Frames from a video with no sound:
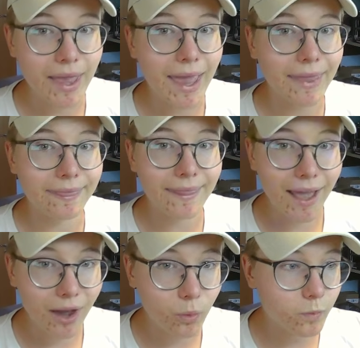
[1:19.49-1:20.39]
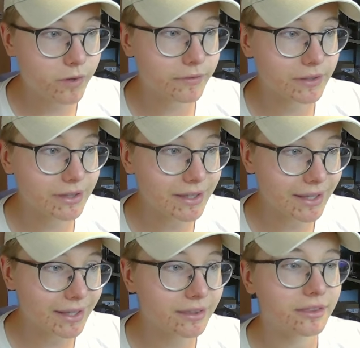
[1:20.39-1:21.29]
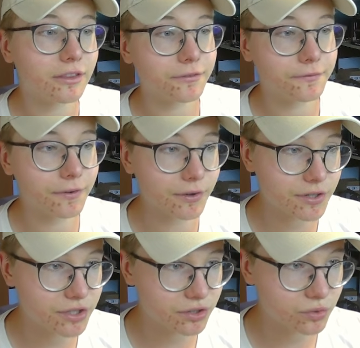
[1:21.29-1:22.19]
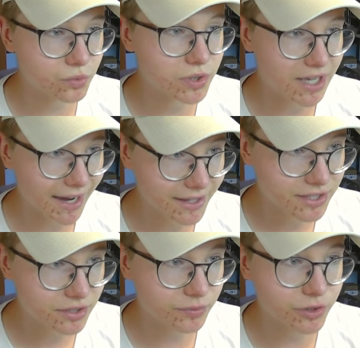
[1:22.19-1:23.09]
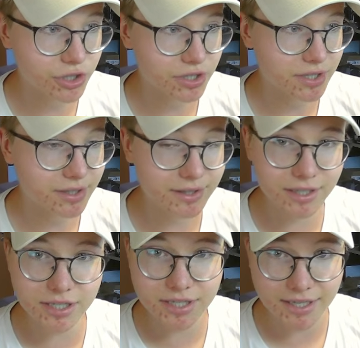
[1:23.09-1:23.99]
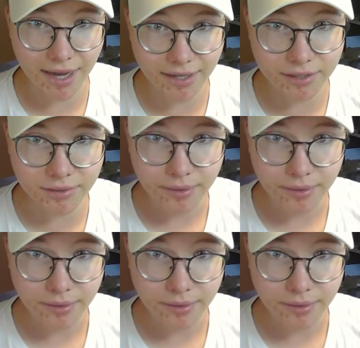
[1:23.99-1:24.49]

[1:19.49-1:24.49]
and now we will need the first two sides, which is this side